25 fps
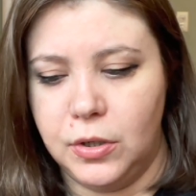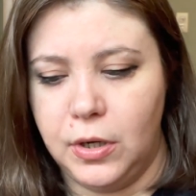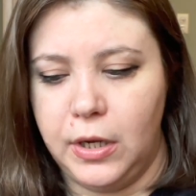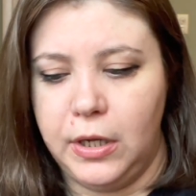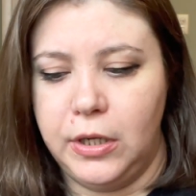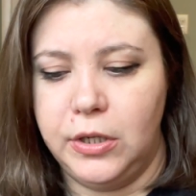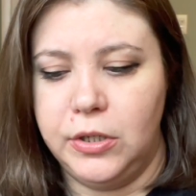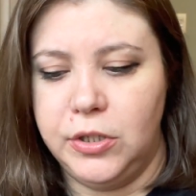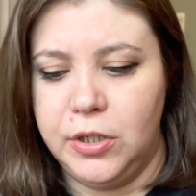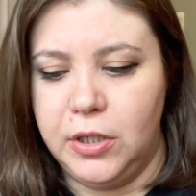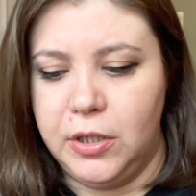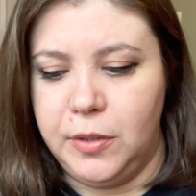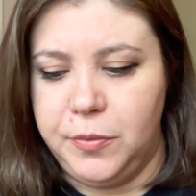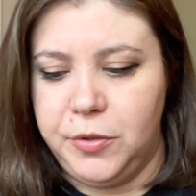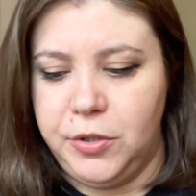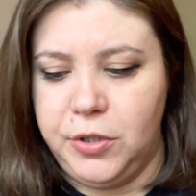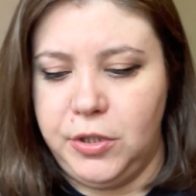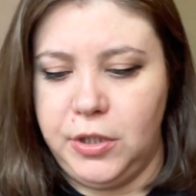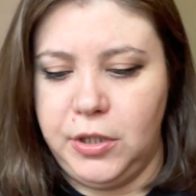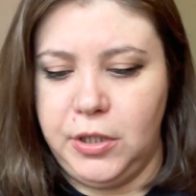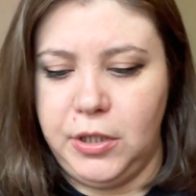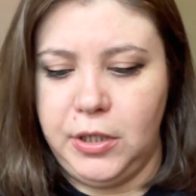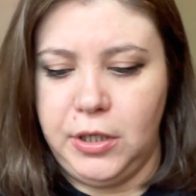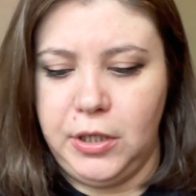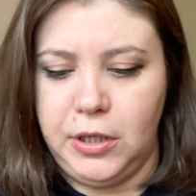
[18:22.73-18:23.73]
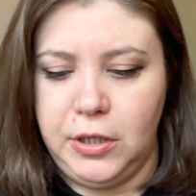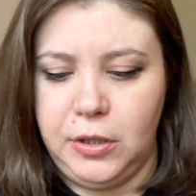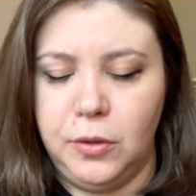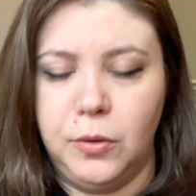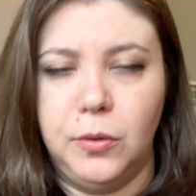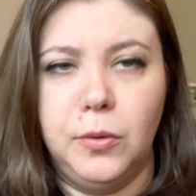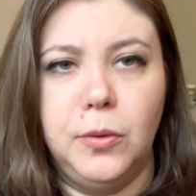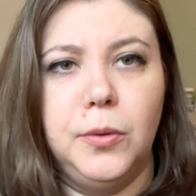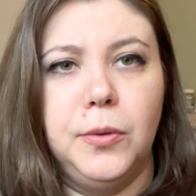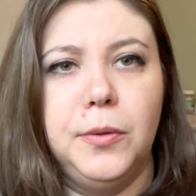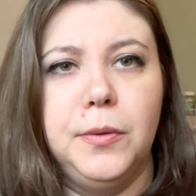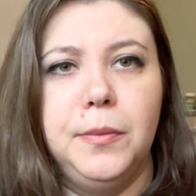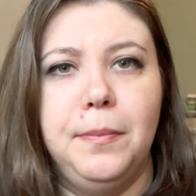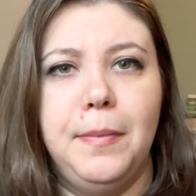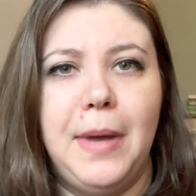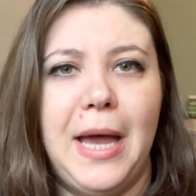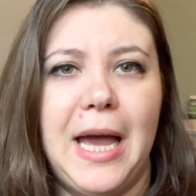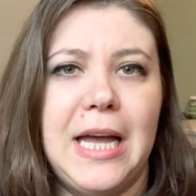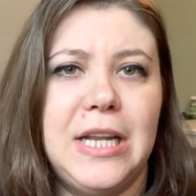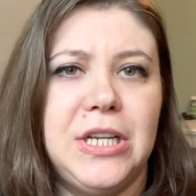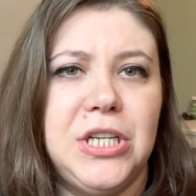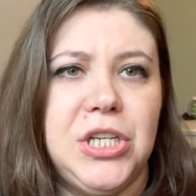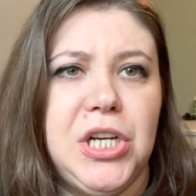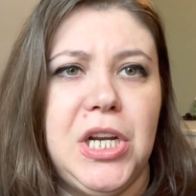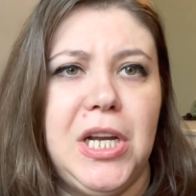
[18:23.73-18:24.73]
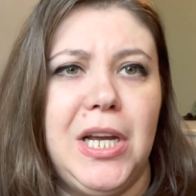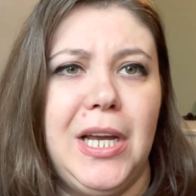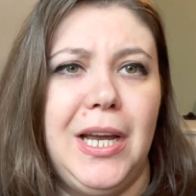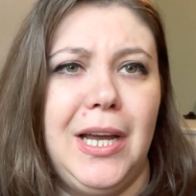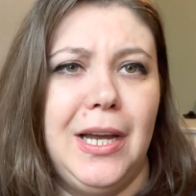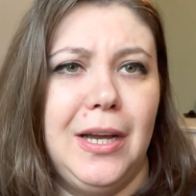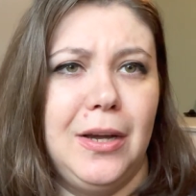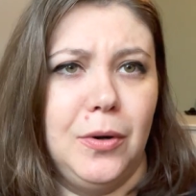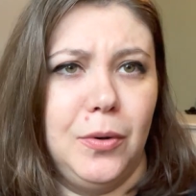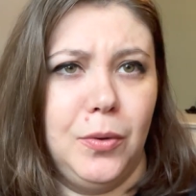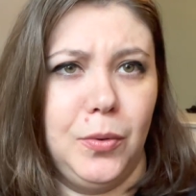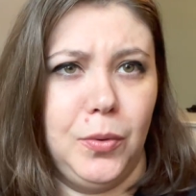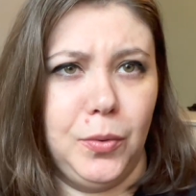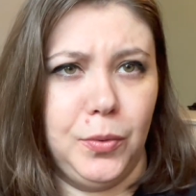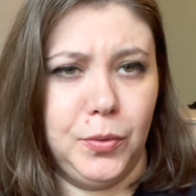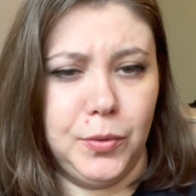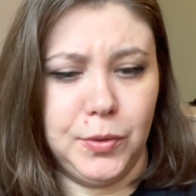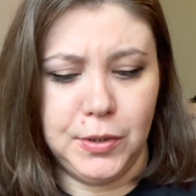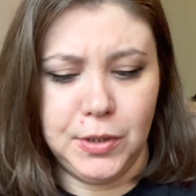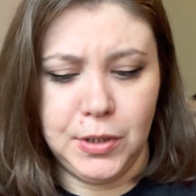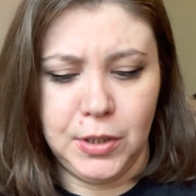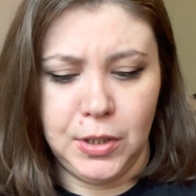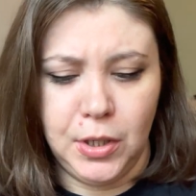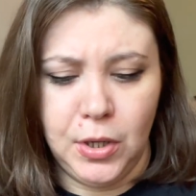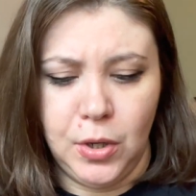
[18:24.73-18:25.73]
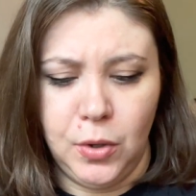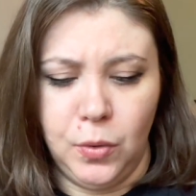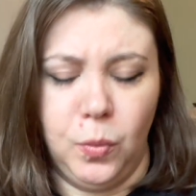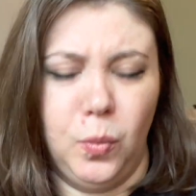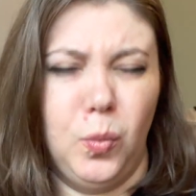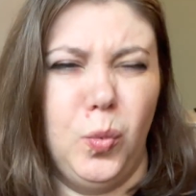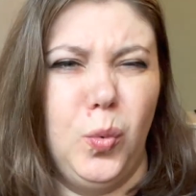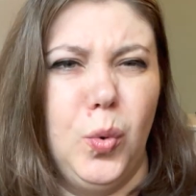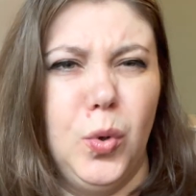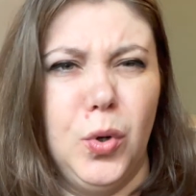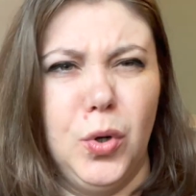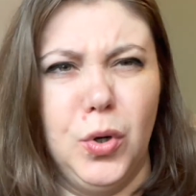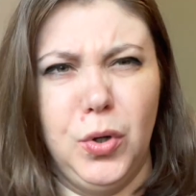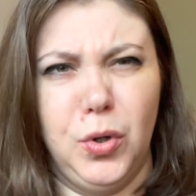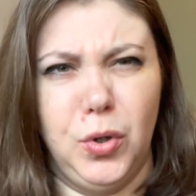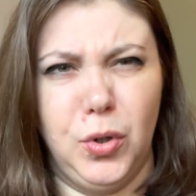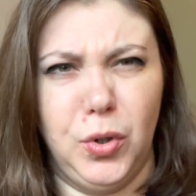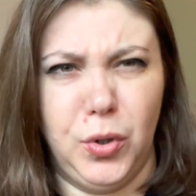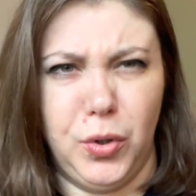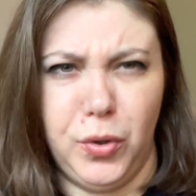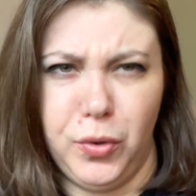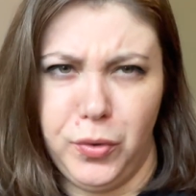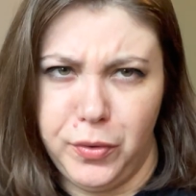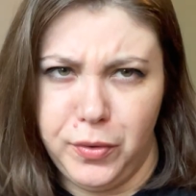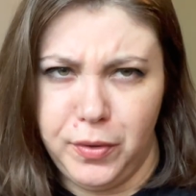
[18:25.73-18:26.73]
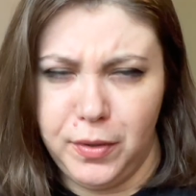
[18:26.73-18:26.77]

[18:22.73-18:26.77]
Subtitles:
Egyptian, old magic, old world